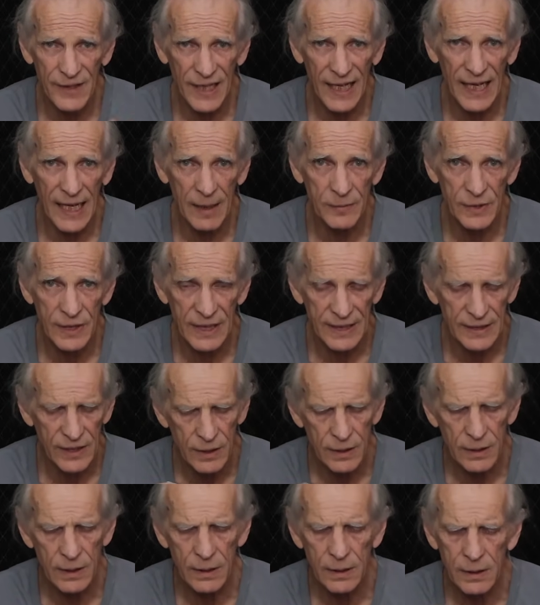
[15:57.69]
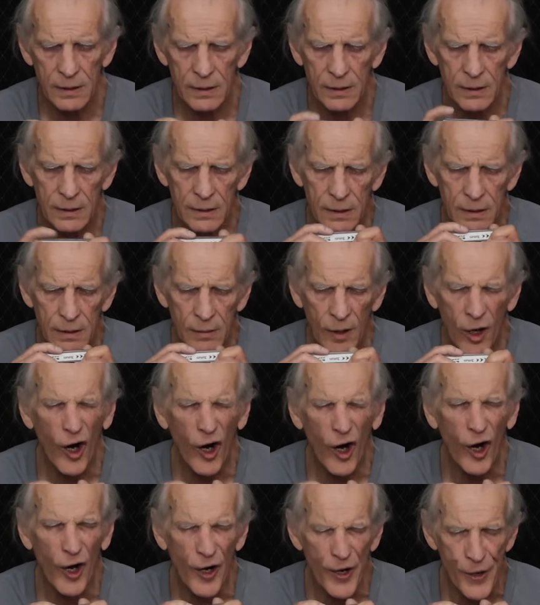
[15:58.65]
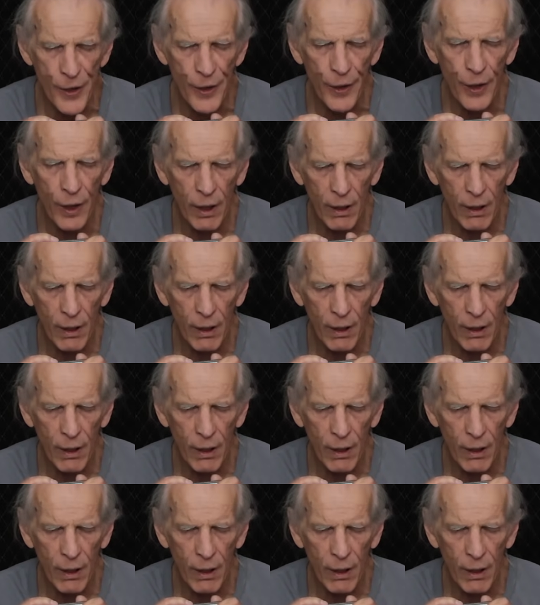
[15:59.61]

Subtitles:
times harder